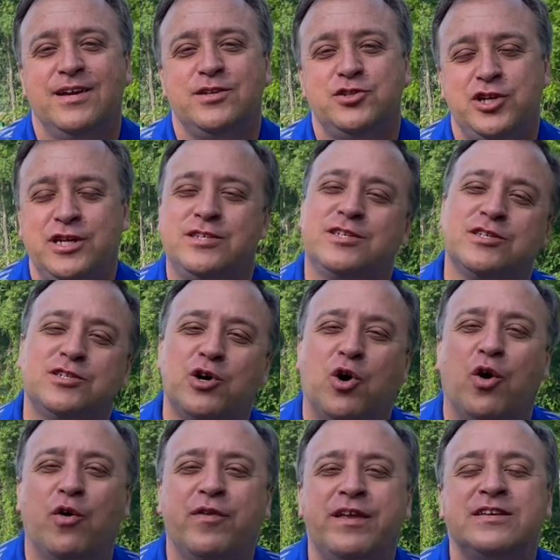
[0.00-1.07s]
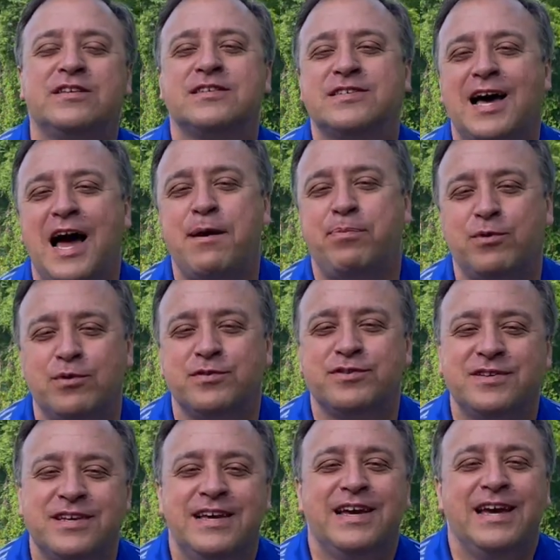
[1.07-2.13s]
Jesus told his disciples
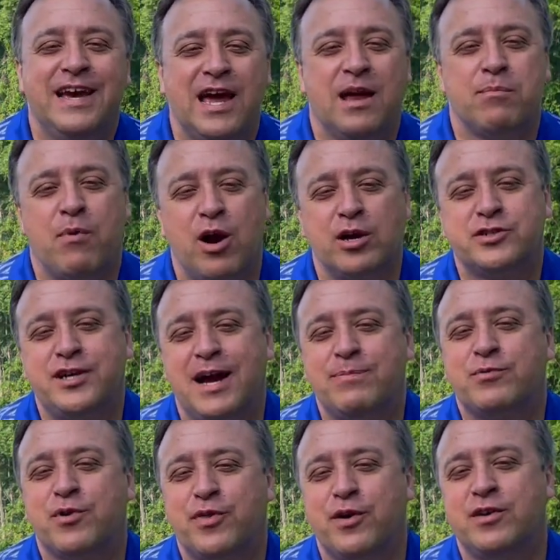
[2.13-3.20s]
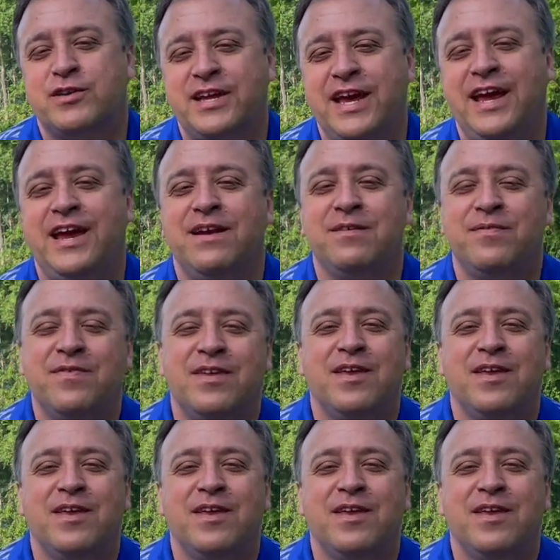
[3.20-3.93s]
in Mark chapter thirteen,